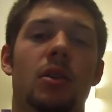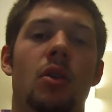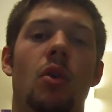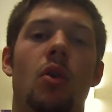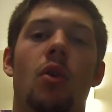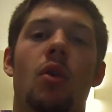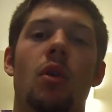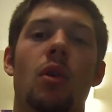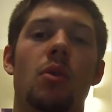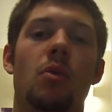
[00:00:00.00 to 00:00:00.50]

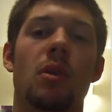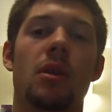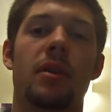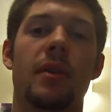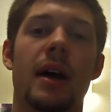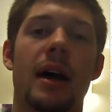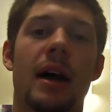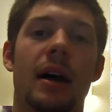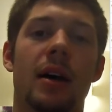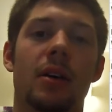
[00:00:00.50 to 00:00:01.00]
or
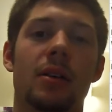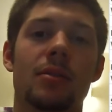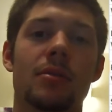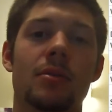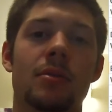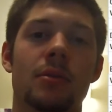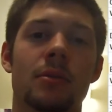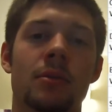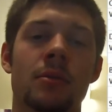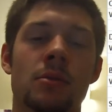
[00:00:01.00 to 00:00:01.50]
without
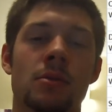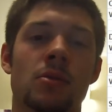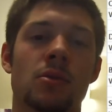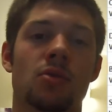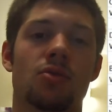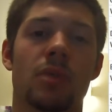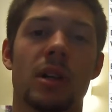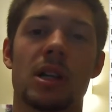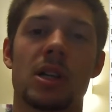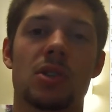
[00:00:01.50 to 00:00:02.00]

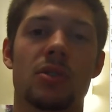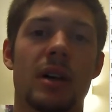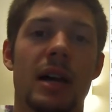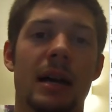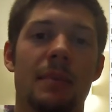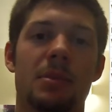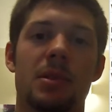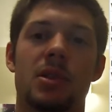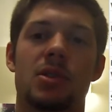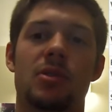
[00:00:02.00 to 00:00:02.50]
wrist
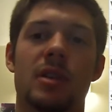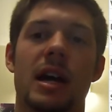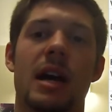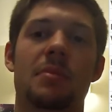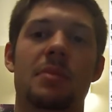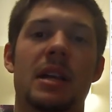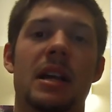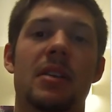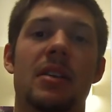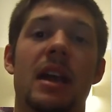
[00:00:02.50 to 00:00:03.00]
wraps, straps,
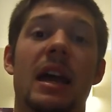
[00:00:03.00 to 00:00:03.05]
anything.